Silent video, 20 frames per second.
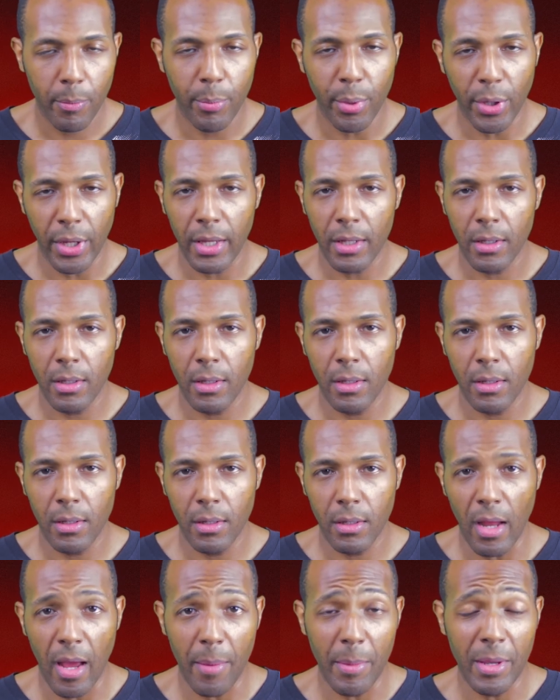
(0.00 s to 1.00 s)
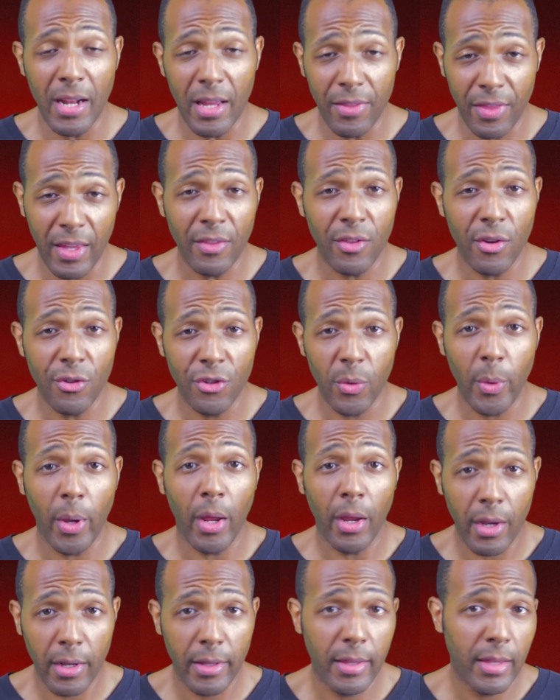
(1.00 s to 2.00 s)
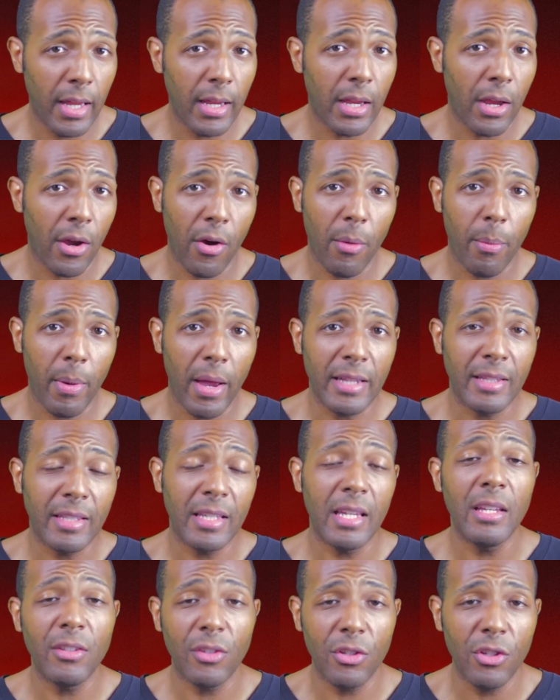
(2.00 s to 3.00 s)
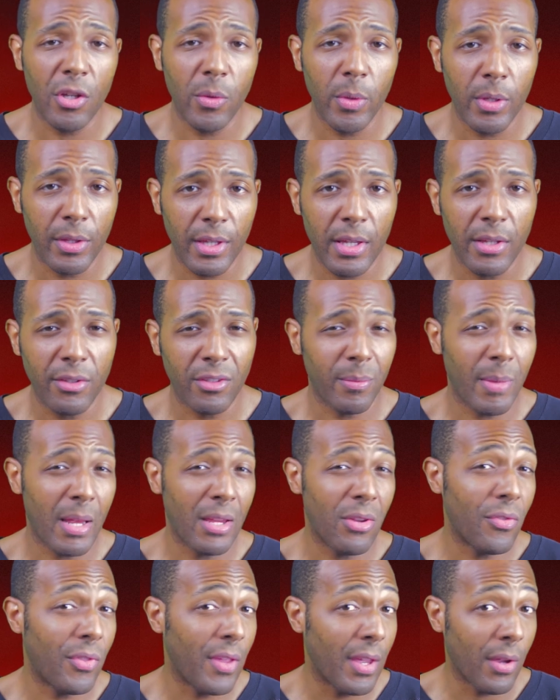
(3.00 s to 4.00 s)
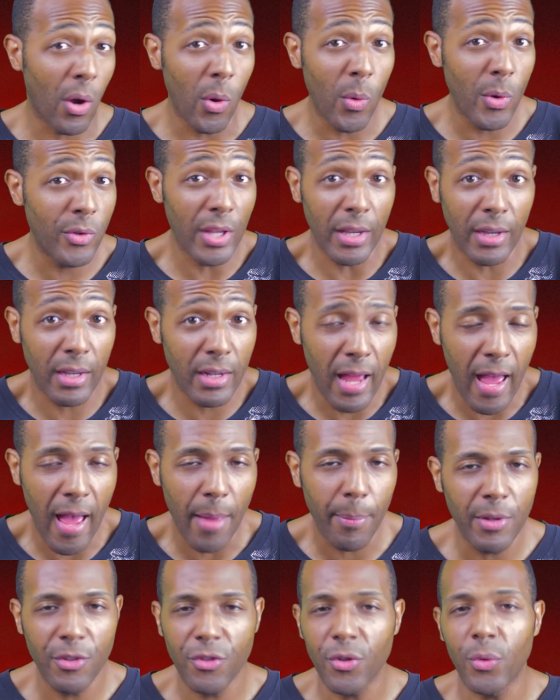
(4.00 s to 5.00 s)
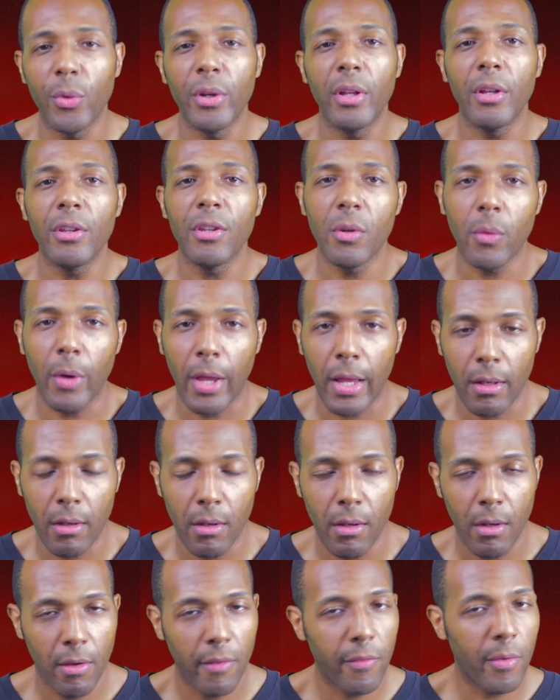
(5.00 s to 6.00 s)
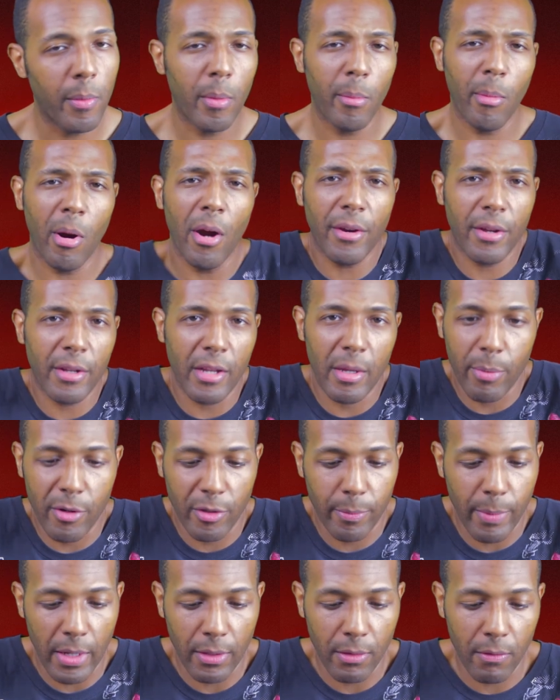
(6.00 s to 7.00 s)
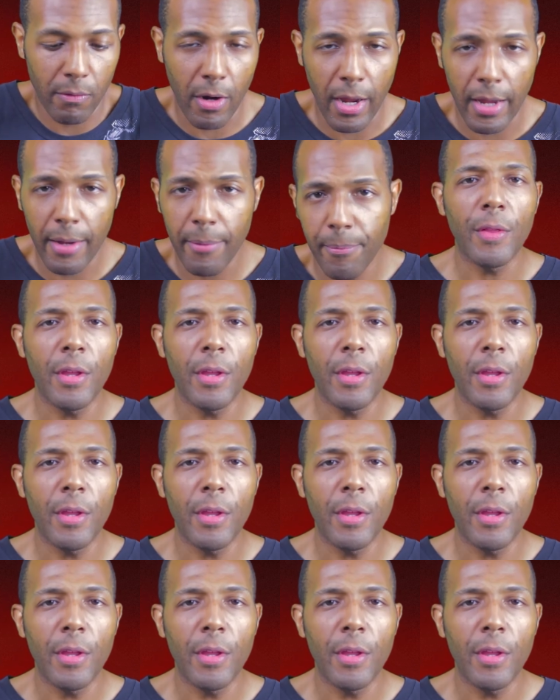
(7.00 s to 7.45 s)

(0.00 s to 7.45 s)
But I mean, I think they're doing a good thing here by teasing you with this to make you think, "Oh, is that going to happen?" to reel you in from a marketing perspective, right?